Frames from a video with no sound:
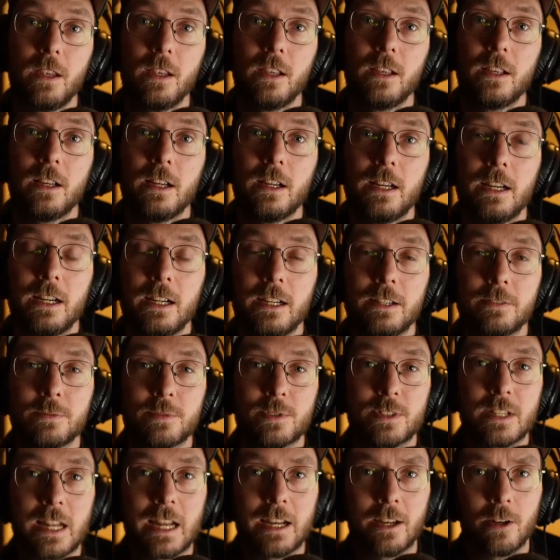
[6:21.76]
I
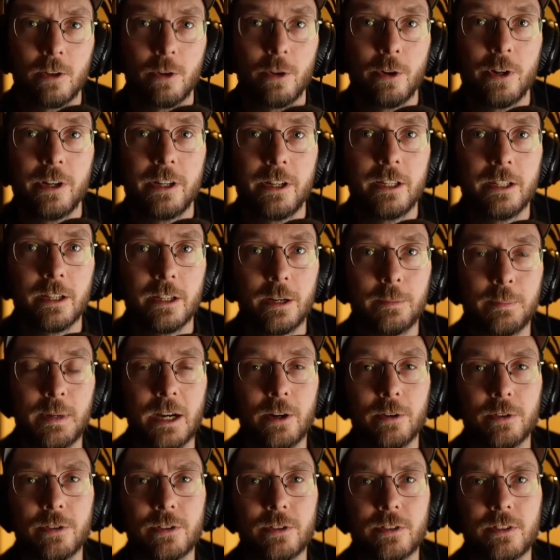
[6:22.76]
started learning
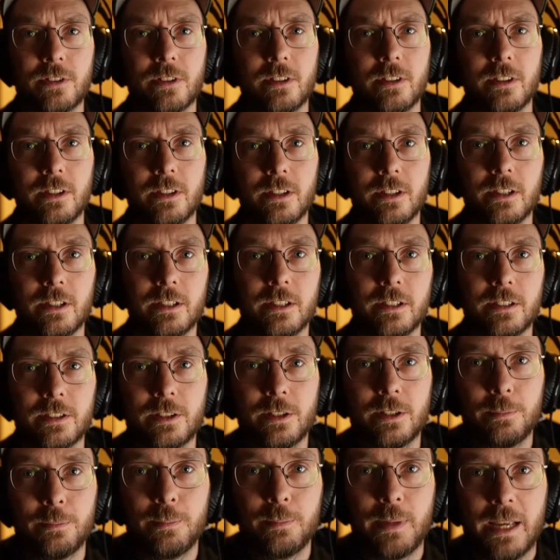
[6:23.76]
about
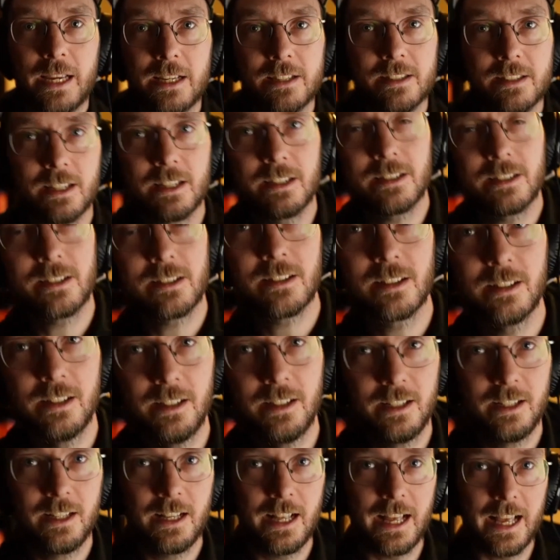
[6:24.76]
the basics
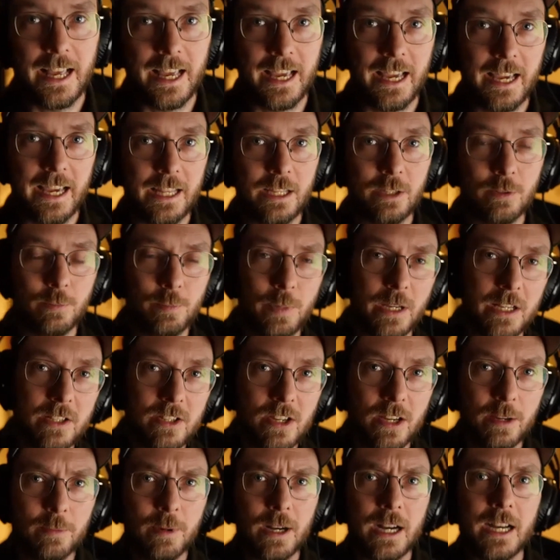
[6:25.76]
and
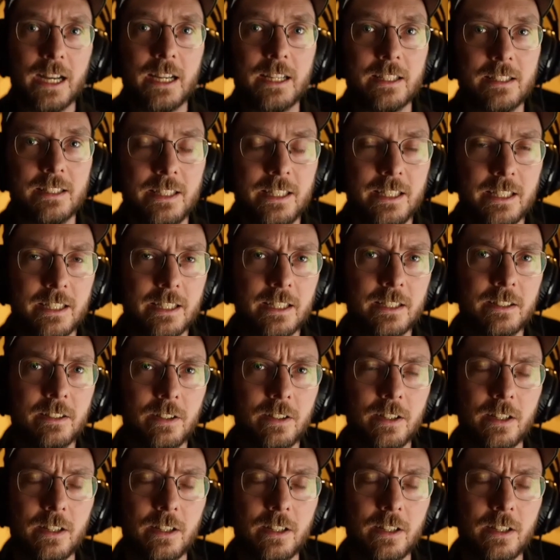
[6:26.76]
pitching my idea,